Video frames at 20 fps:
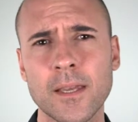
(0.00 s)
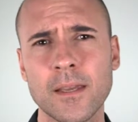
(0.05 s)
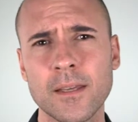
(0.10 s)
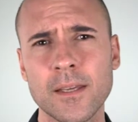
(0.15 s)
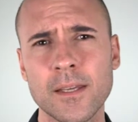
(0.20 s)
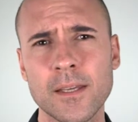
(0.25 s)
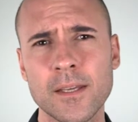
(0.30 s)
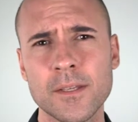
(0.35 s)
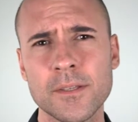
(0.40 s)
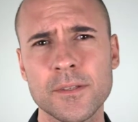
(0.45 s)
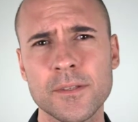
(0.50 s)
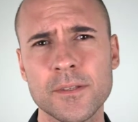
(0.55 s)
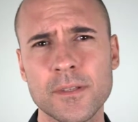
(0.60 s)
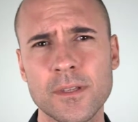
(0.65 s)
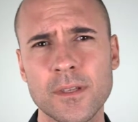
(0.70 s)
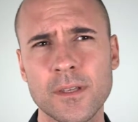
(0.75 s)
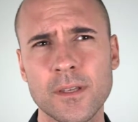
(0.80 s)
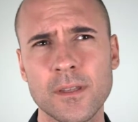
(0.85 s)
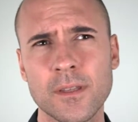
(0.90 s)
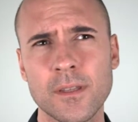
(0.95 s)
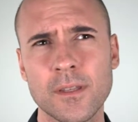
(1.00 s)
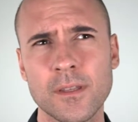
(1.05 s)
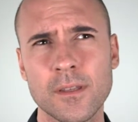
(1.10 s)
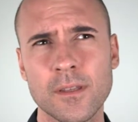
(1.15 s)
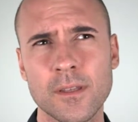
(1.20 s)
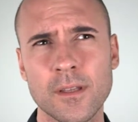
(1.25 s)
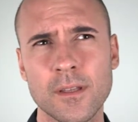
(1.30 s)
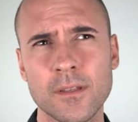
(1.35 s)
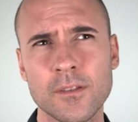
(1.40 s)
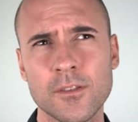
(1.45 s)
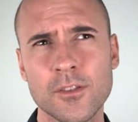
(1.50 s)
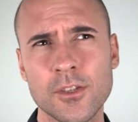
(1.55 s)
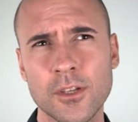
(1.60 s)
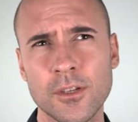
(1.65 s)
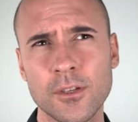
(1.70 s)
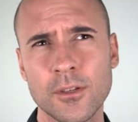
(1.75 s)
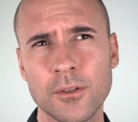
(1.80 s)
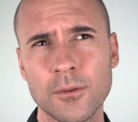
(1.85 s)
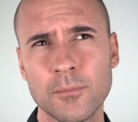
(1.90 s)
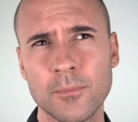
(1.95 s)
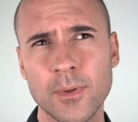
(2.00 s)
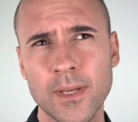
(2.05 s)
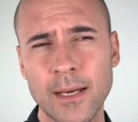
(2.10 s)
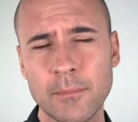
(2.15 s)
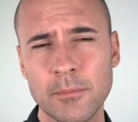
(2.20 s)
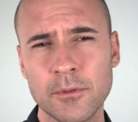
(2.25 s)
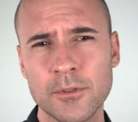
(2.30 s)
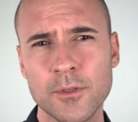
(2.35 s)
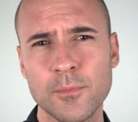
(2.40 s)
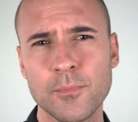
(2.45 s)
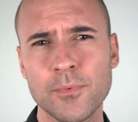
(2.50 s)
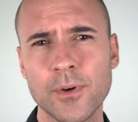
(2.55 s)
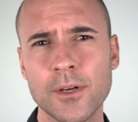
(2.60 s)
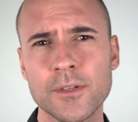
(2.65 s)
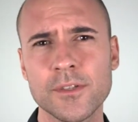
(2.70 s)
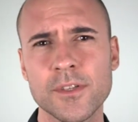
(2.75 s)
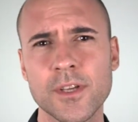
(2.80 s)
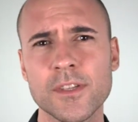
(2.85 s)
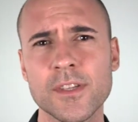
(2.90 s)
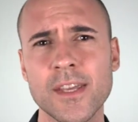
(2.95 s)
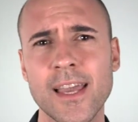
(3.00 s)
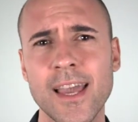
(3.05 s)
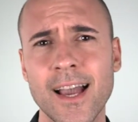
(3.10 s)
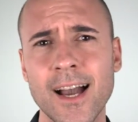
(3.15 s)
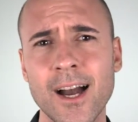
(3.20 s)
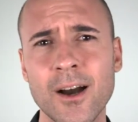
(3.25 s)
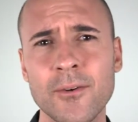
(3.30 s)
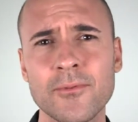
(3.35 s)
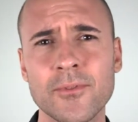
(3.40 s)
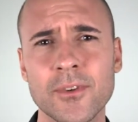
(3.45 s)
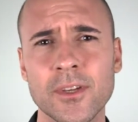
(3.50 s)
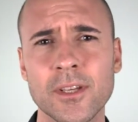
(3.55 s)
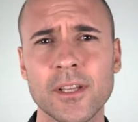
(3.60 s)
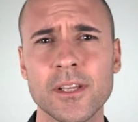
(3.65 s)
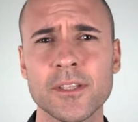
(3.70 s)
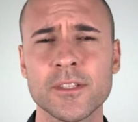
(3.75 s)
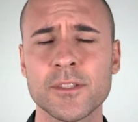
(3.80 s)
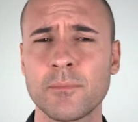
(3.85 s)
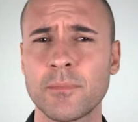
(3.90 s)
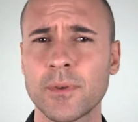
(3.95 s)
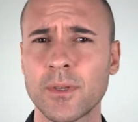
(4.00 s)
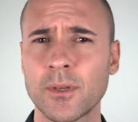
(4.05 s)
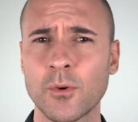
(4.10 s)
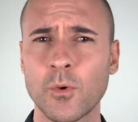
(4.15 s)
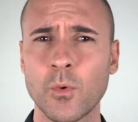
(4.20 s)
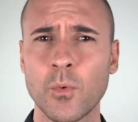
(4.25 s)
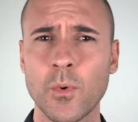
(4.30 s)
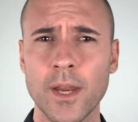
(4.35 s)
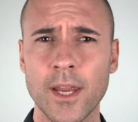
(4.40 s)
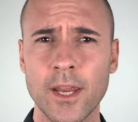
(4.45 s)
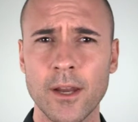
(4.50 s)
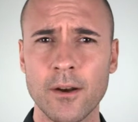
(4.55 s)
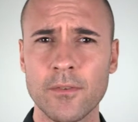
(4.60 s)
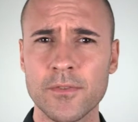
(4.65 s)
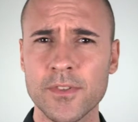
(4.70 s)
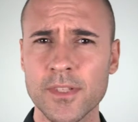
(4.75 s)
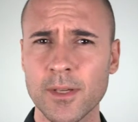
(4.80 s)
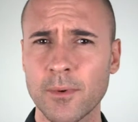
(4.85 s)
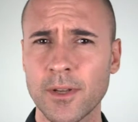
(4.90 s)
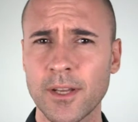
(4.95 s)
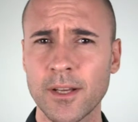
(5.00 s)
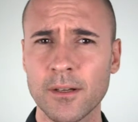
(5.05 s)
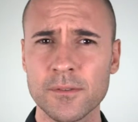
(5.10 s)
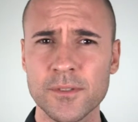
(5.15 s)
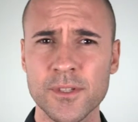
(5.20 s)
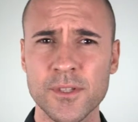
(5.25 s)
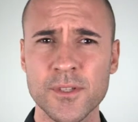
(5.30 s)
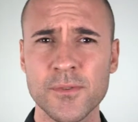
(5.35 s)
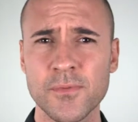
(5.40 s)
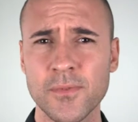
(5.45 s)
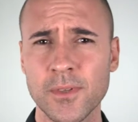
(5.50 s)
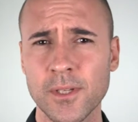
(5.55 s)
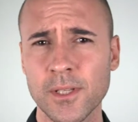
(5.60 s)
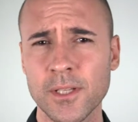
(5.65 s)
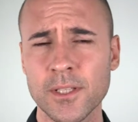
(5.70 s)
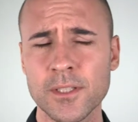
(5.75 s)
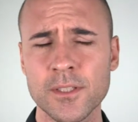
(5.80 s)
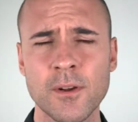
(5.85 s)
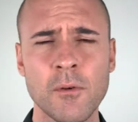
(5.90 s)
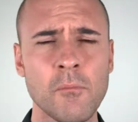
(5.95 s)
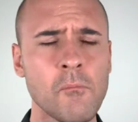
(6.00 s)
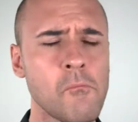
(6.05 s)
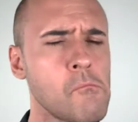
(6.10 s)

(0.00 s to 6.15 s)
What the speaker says: is to be able to process our feelings and be aware of someone else's feelings.